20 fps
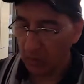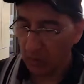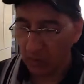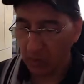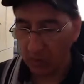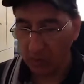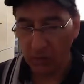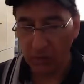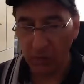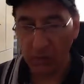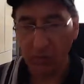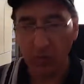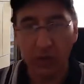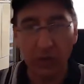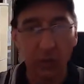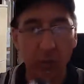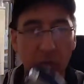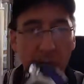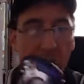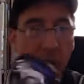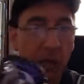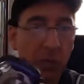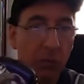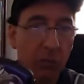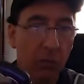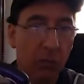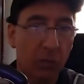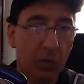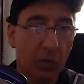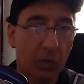uh, that's what you get
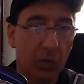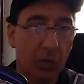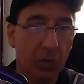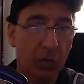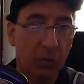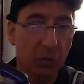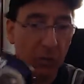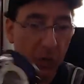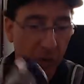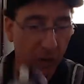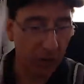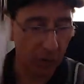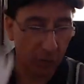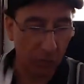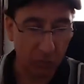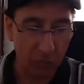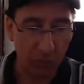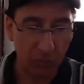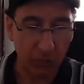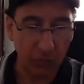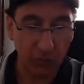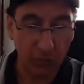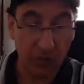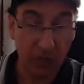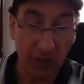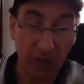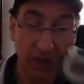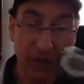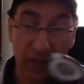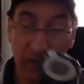with it okay brand new for these
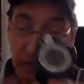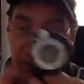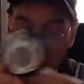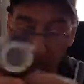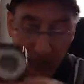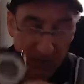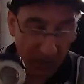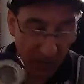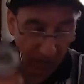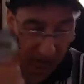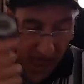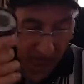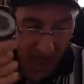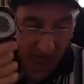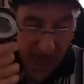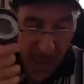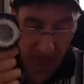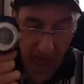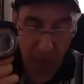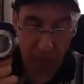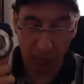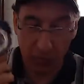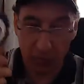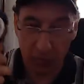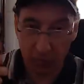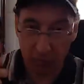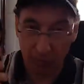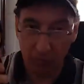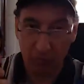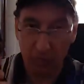now, now these ain't these ain't brand
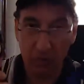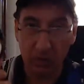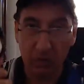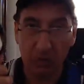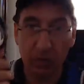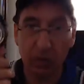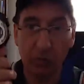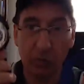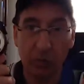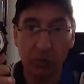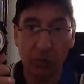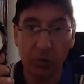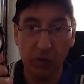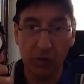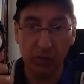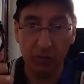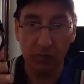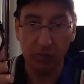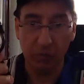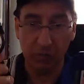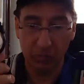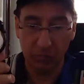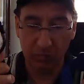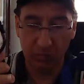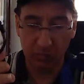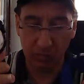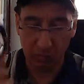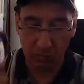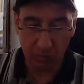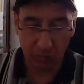new these are pre-owned
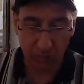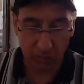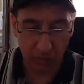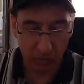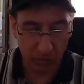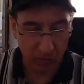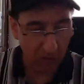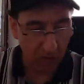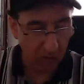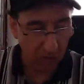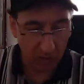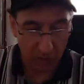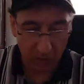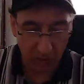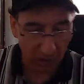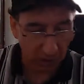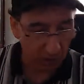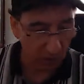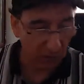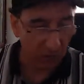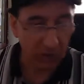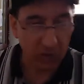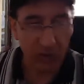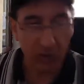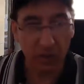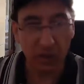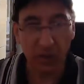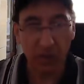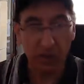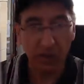but as you can
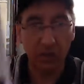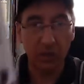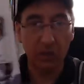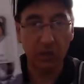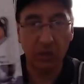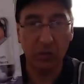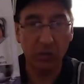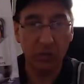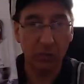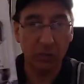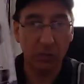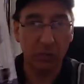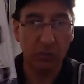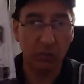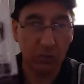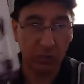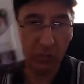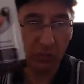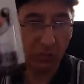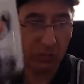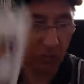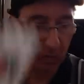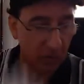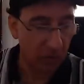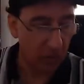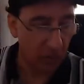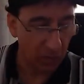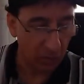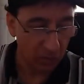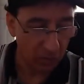see, these are new. Okay,
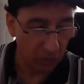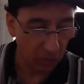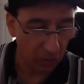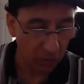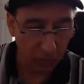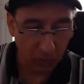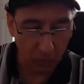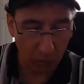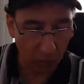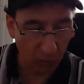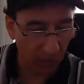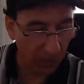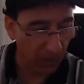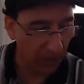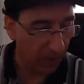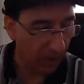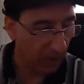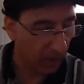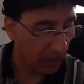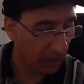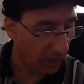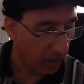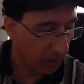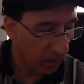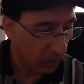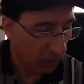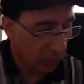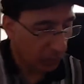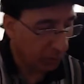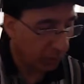so those go with that.
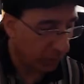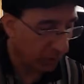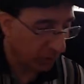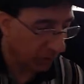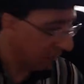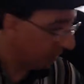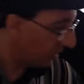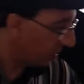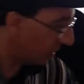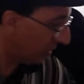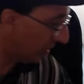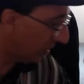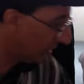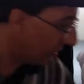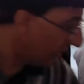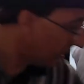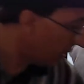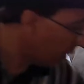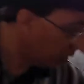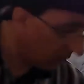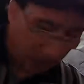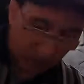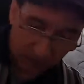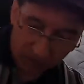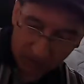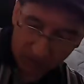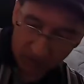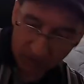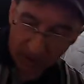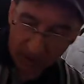Let's push these to the side.
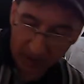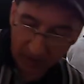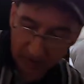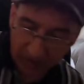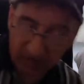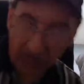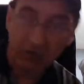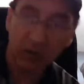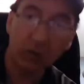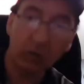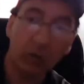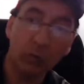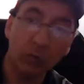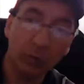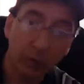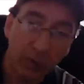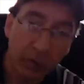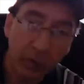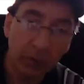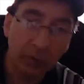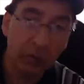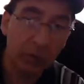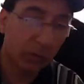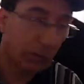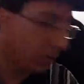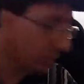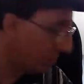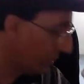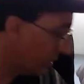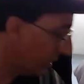I set the two
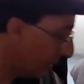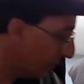photos, take